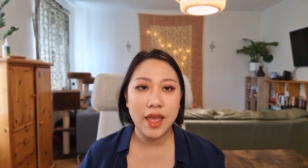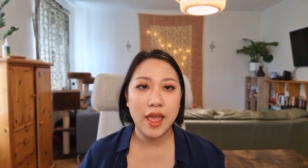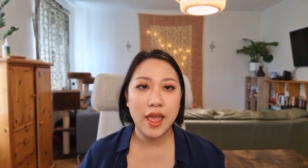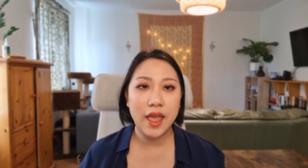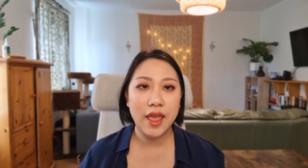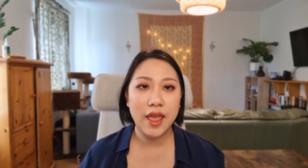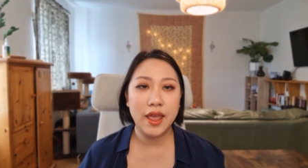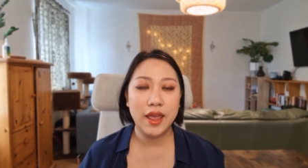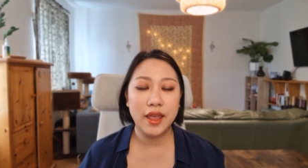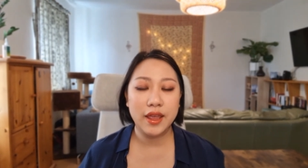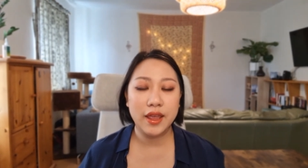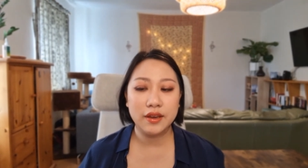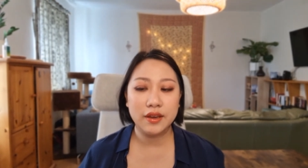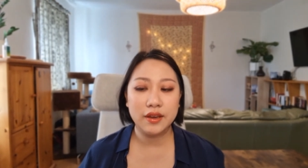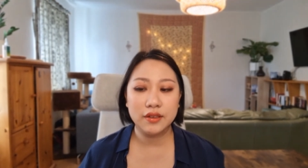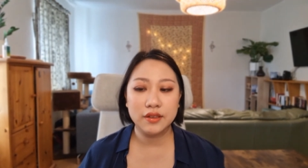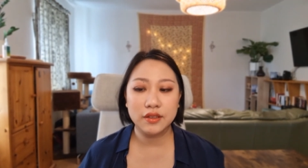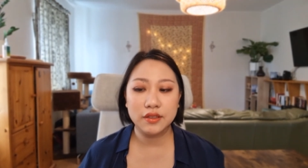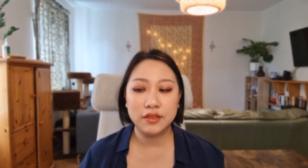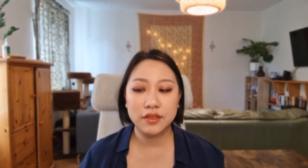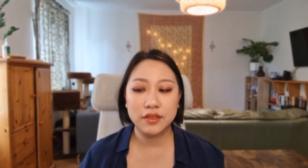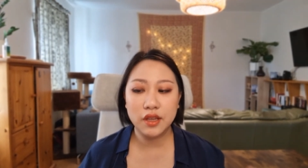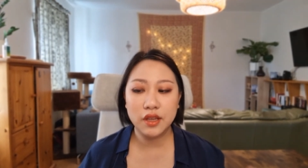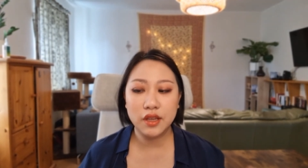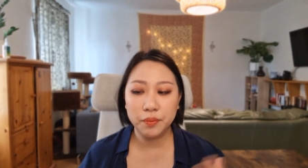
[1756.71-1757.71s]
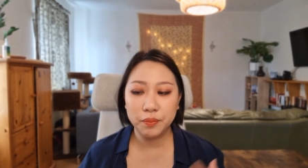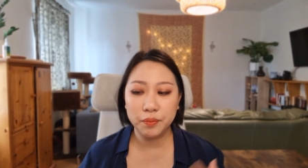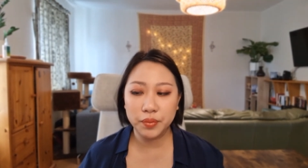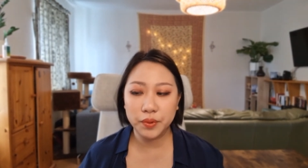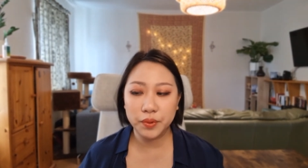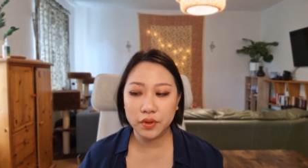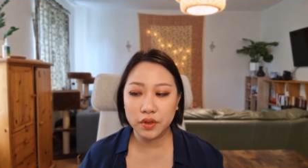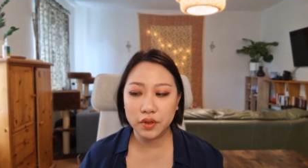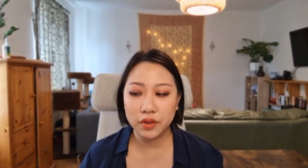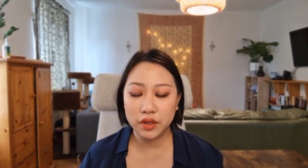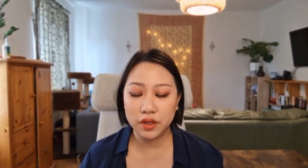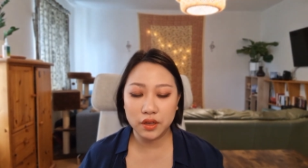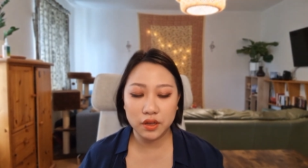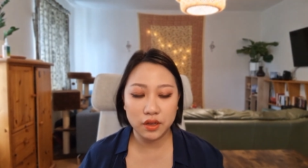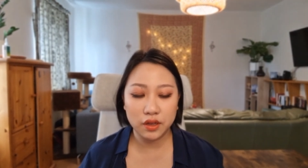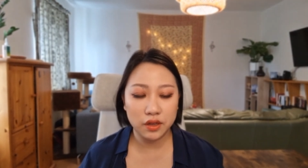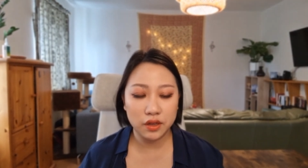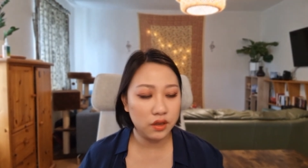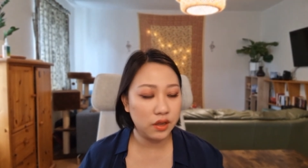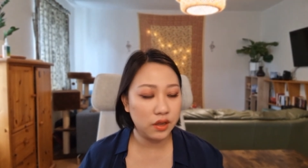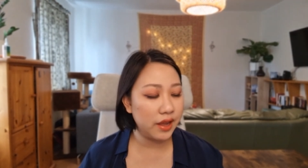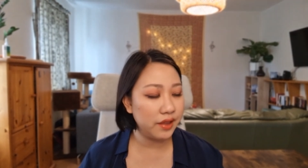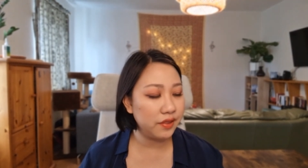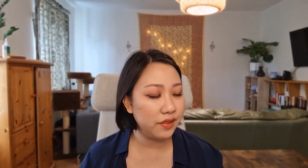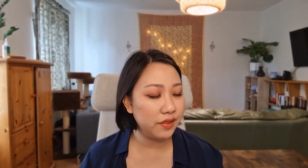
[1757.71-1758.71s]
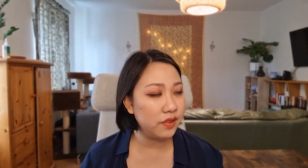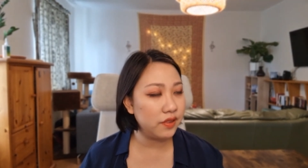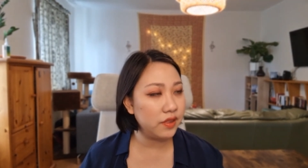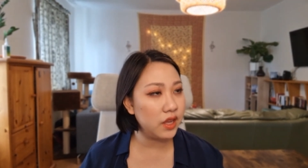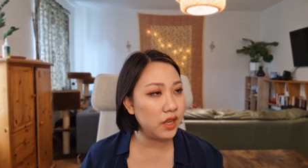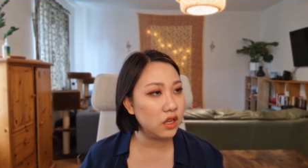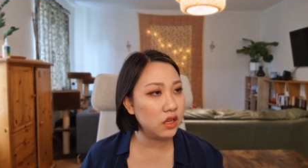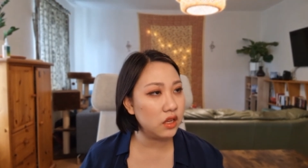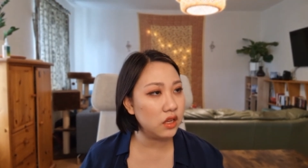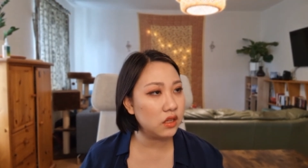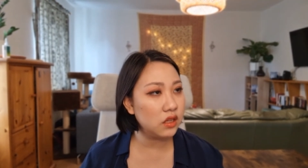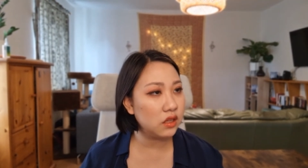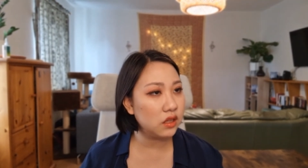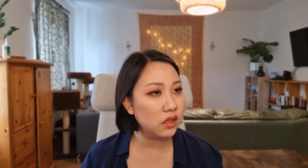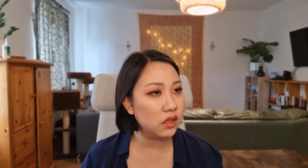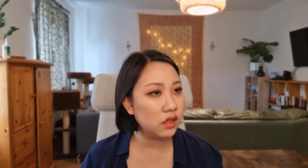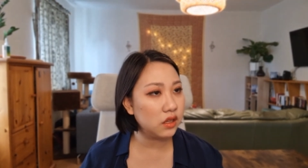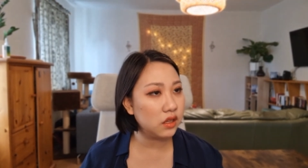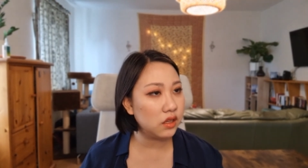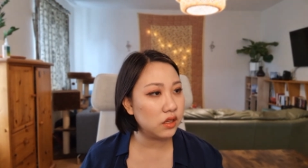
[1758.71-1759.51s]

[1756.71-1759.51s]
and I think